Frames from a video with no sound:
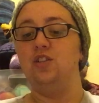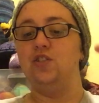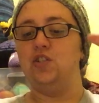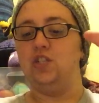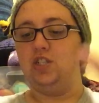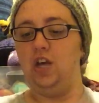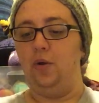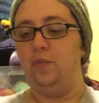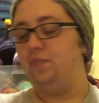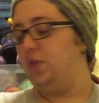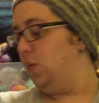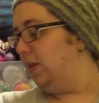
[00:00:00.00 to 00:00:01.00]
So,
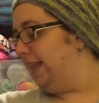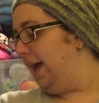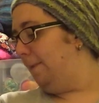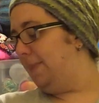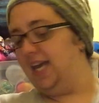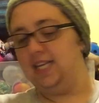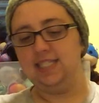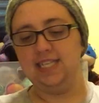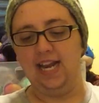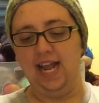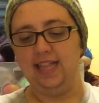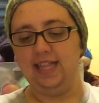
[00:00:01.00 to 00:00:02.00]
with that being
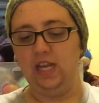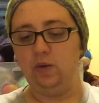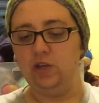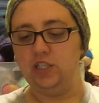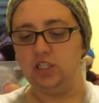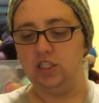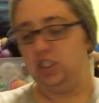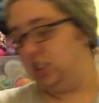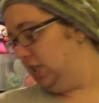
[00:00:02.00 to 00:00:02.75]
said, I think we should